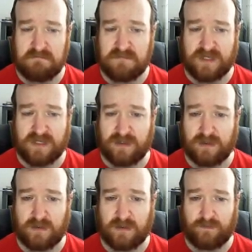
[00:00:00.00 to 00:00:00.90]
It doesn't.
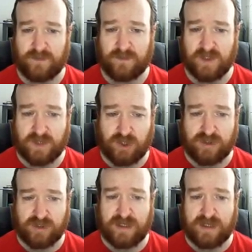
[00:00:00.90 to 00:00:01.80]
So it's got
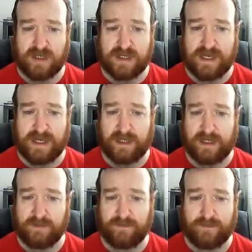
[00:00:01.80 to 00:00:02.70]
to be this A.
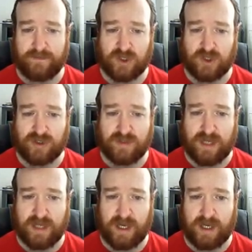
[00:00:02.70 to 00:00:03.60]
It's got to
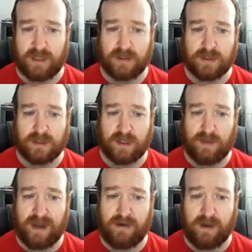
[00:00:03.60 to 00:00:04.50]
be A. So the
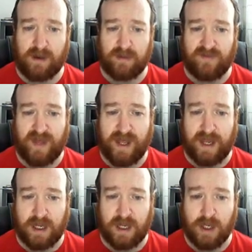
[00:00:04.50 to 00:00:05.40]
power output for
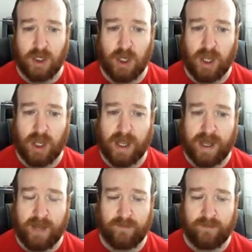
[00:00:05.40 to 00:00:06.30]
A
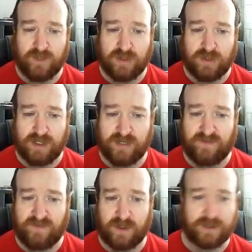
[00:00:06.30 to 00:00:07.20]
shows that it's
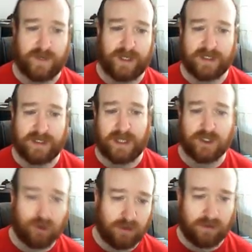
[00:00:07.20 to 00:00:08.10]
fluctuating. It's getting
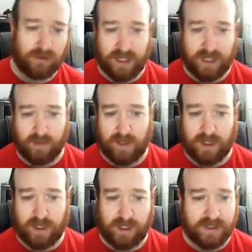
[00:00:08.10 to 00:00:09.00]
stronger and it's getting
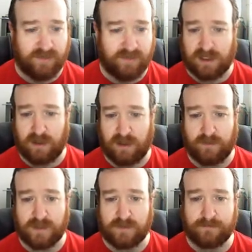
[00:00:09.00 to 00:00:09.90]
weaker at different
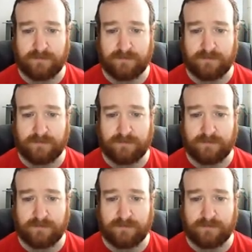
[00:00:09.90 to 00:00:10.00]
times.